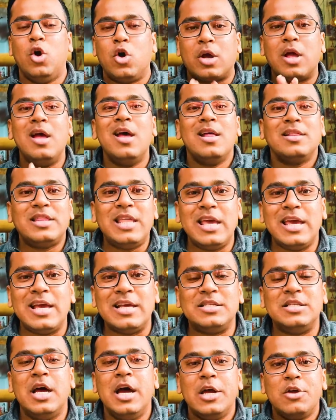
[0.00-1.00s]
Look, thing
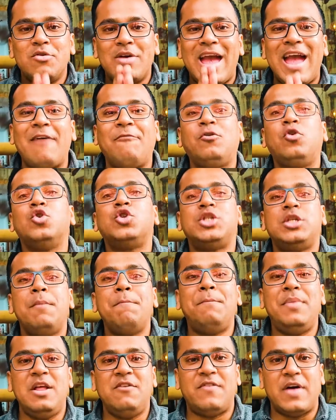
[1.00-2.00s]
is, you have to
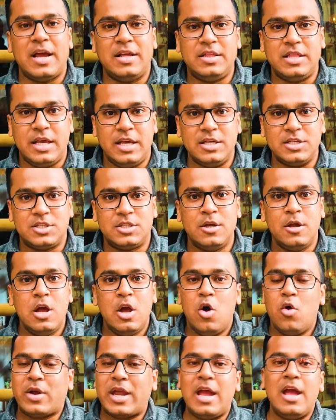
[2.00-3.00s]
simplify things,
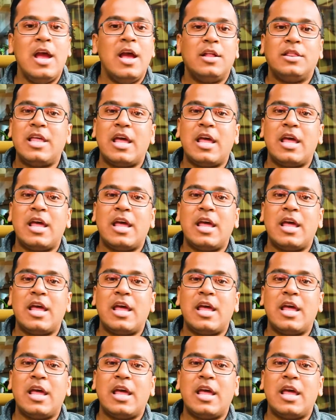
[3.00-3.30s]
okay?